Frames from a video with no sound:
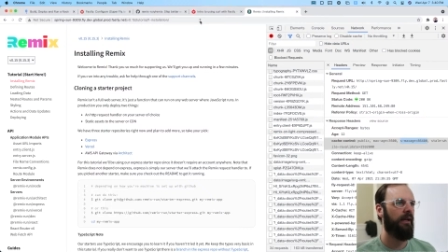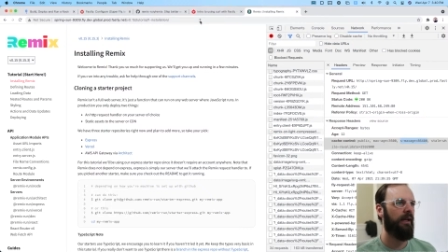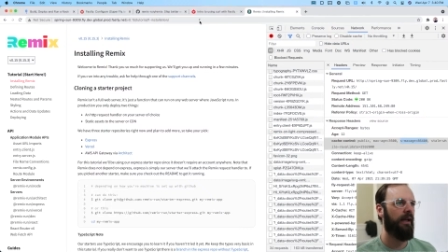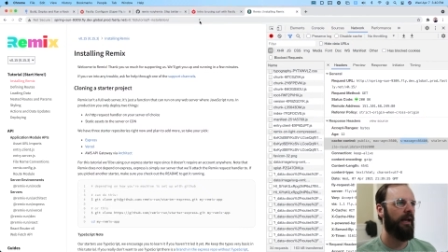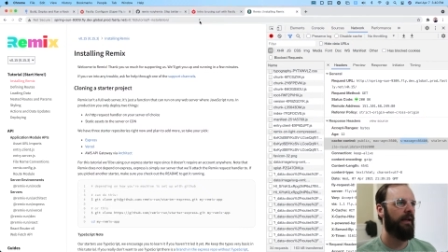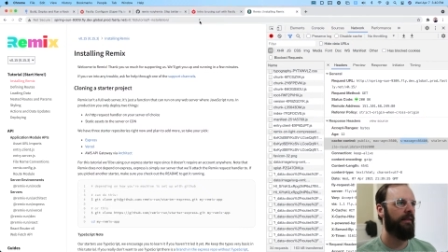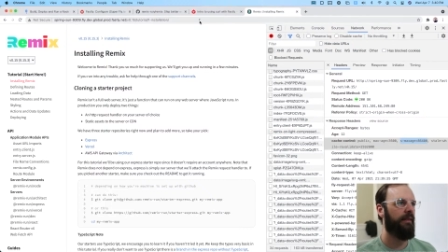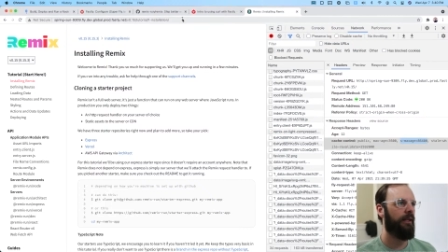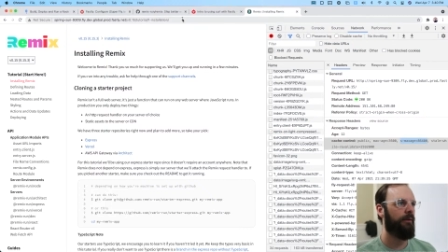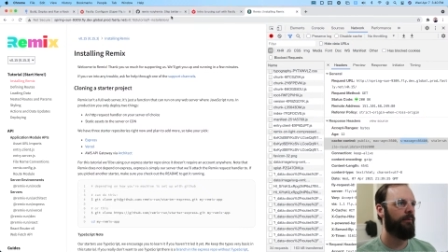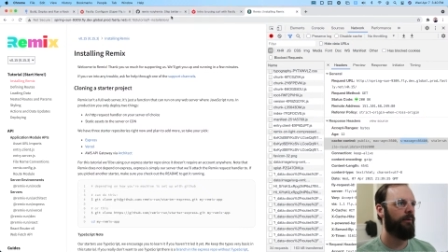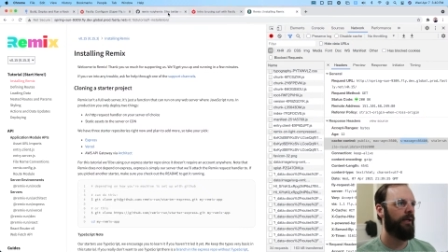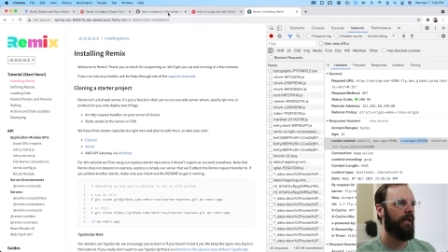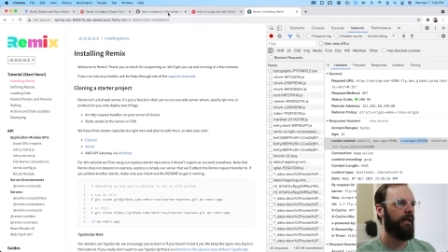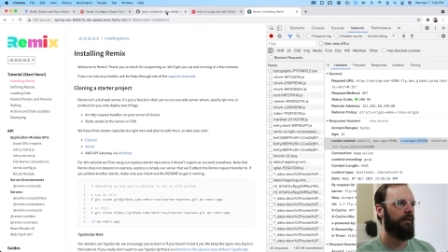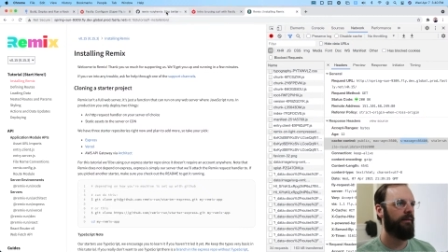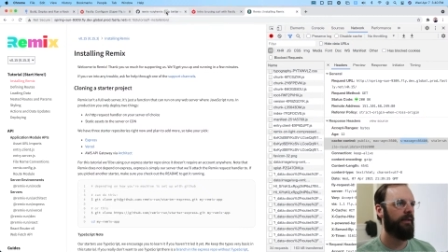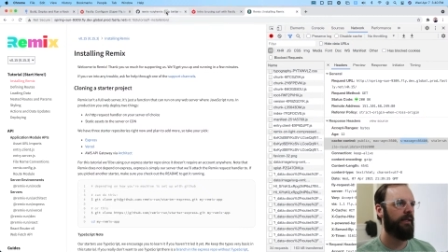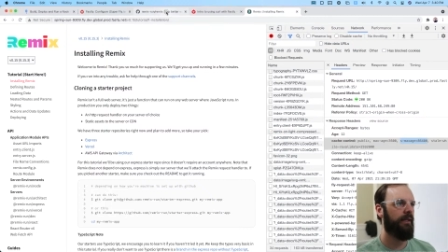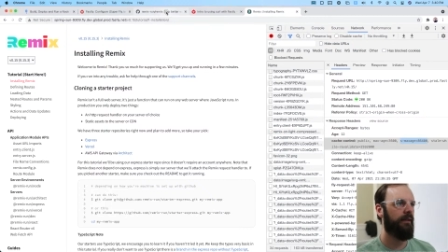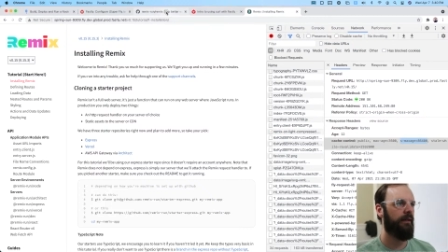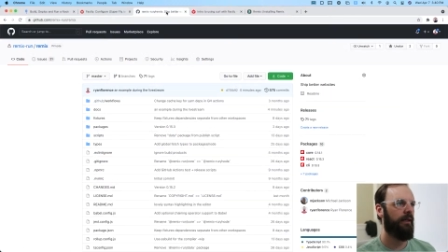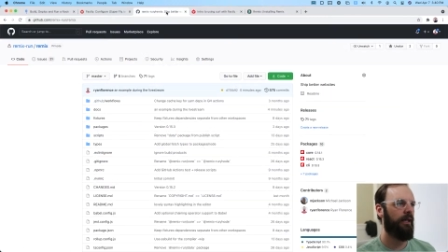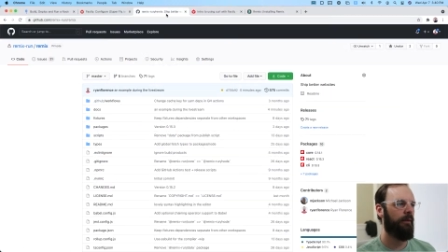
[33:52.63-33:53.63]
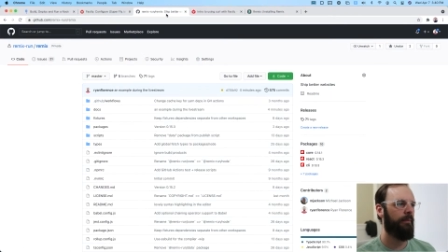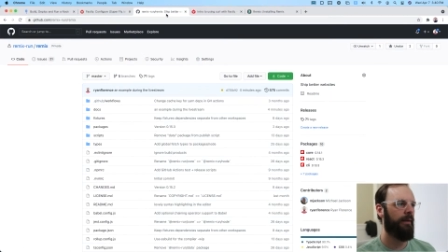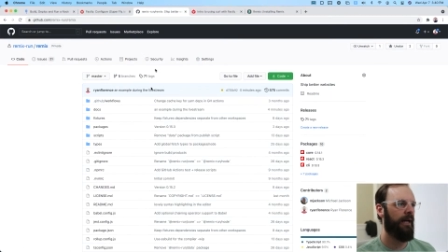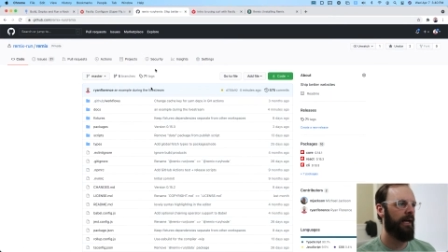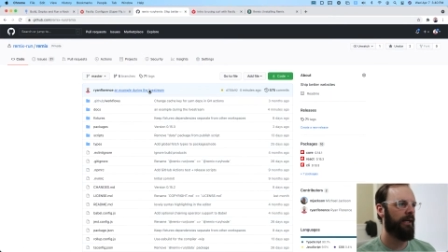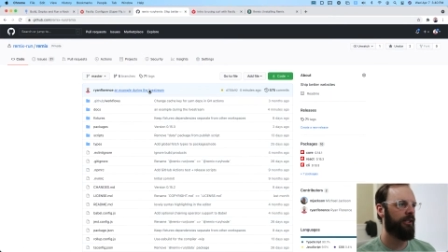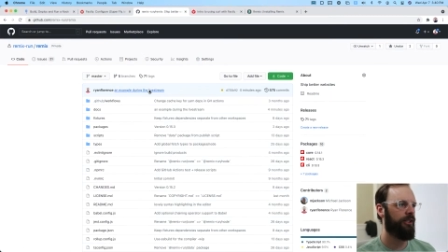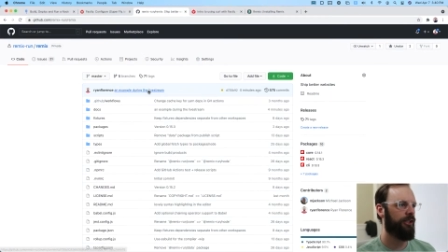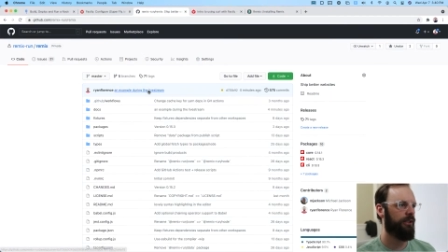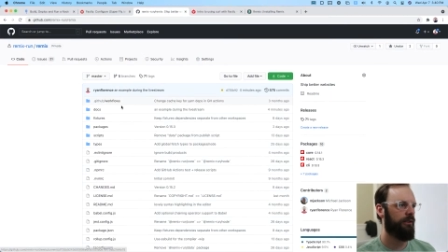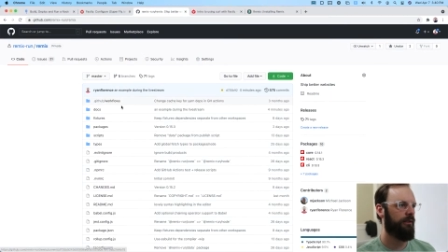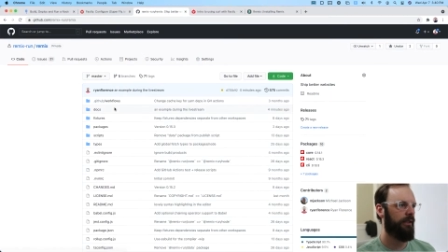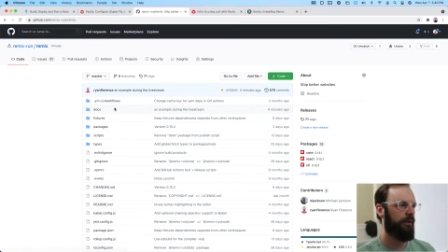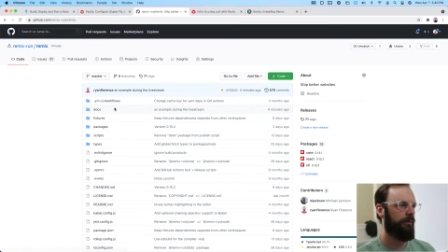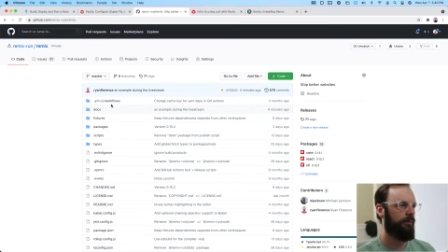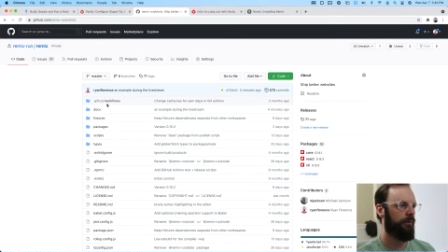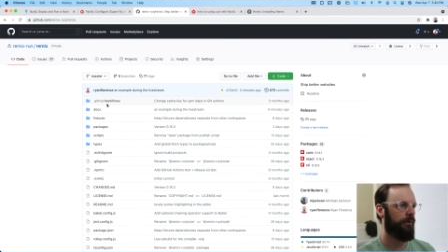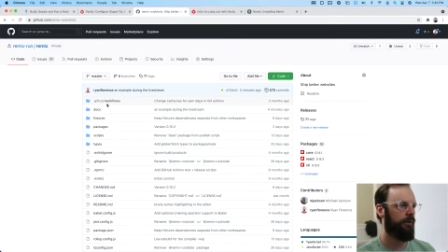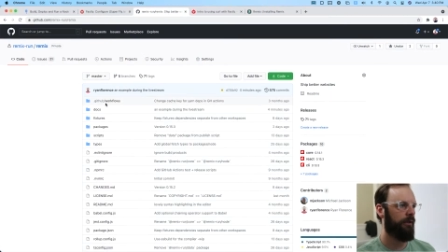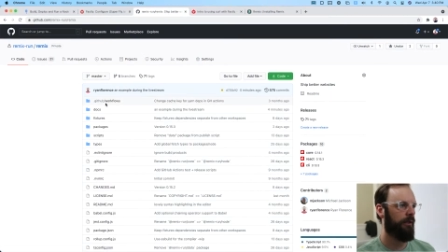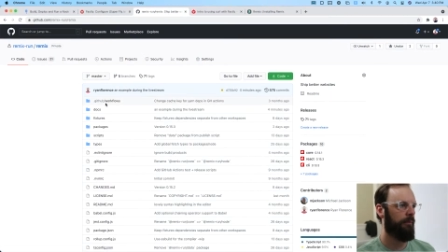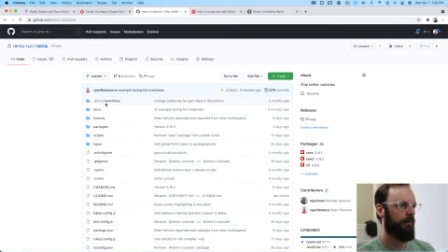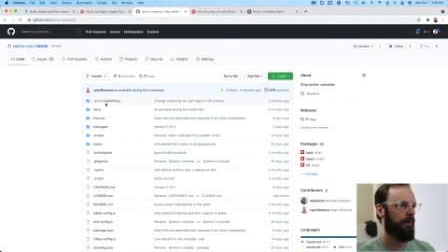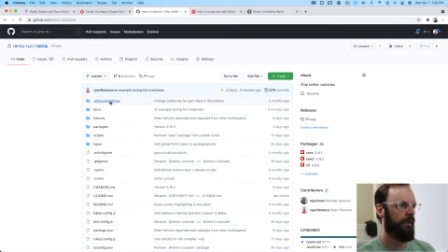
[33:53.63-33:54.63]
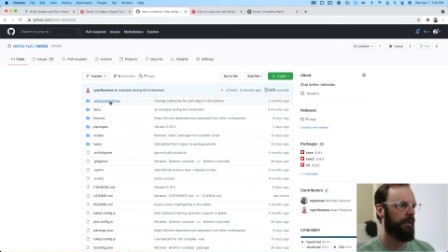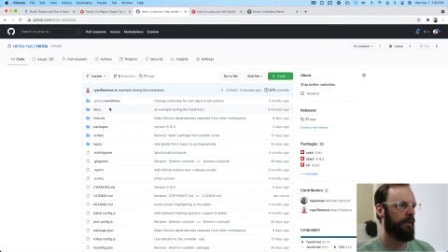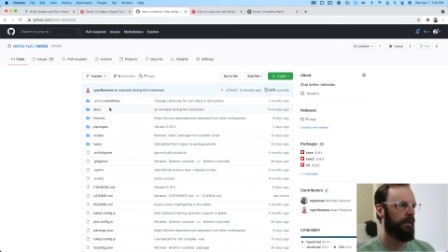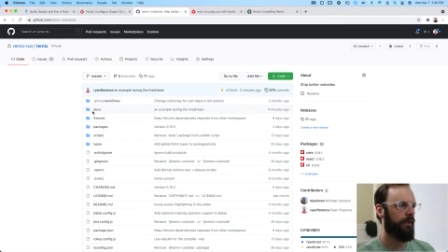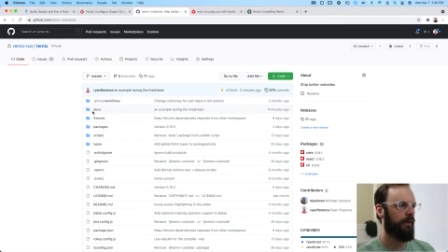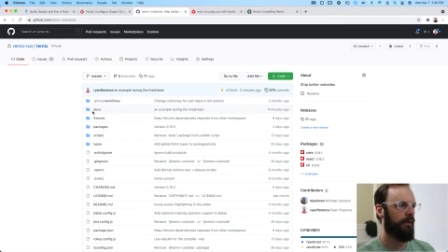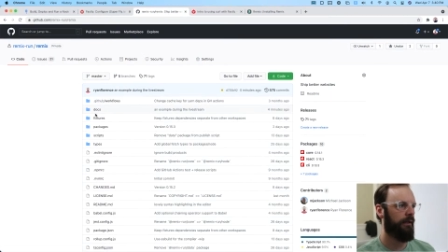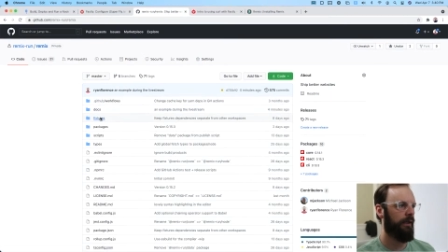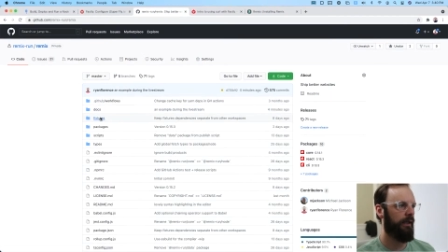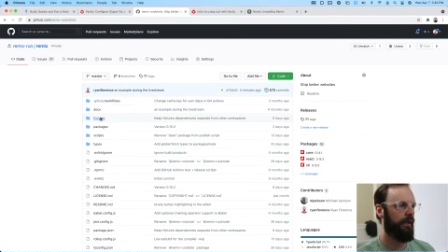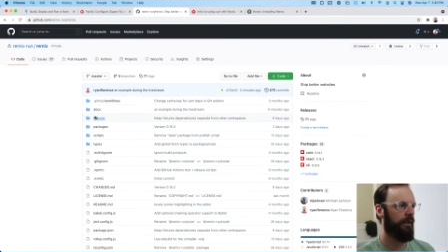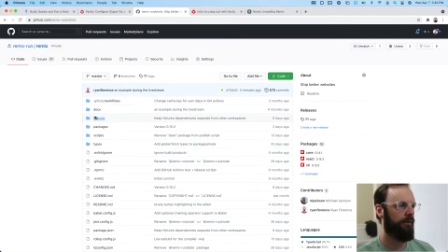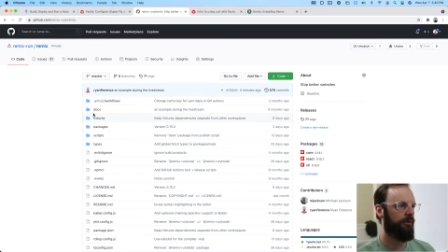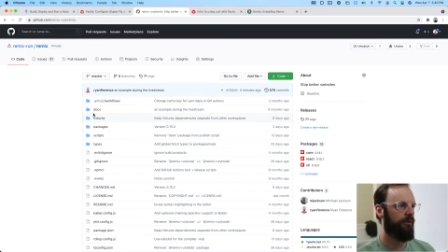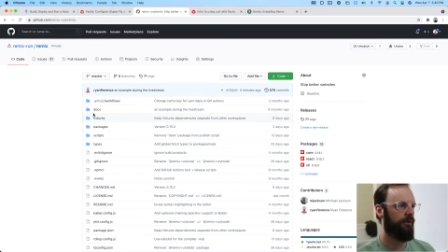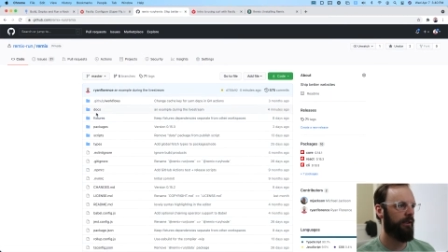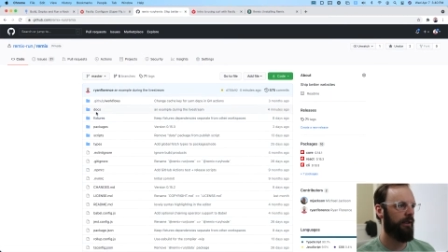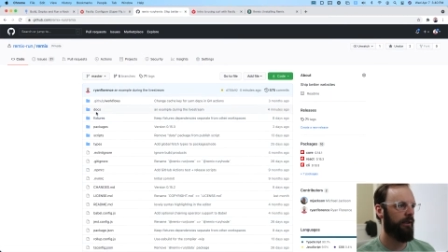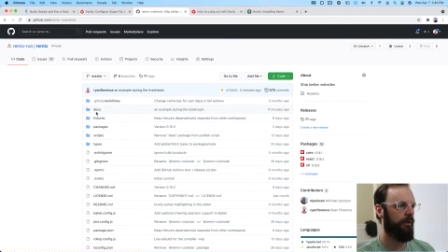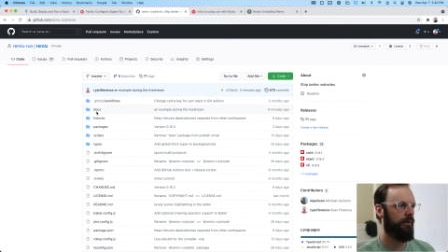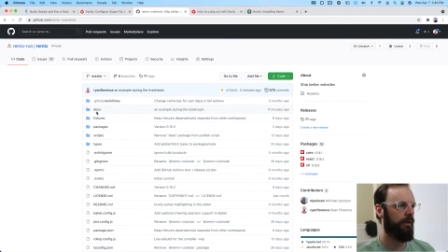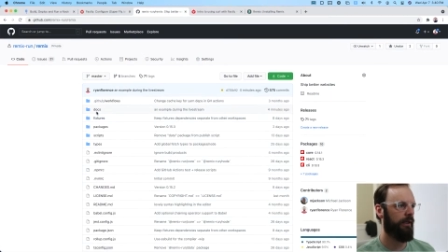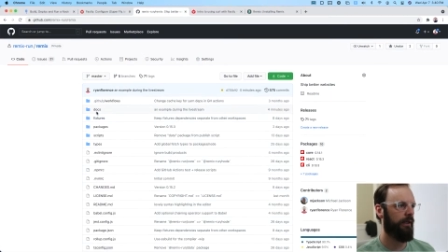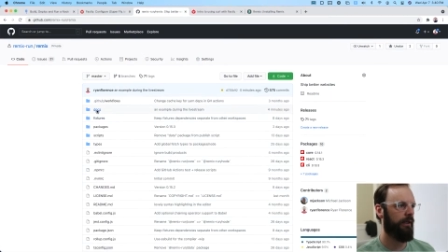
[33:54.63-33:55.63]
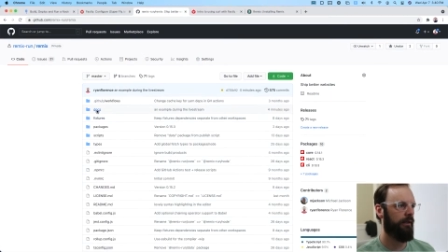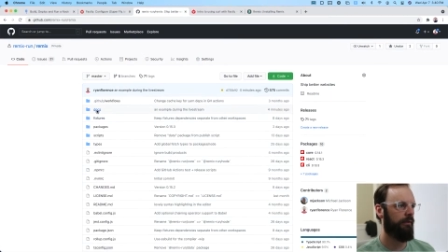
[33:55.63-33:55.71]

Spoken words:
And then we'll have a GitHub action that will come here and say, okay,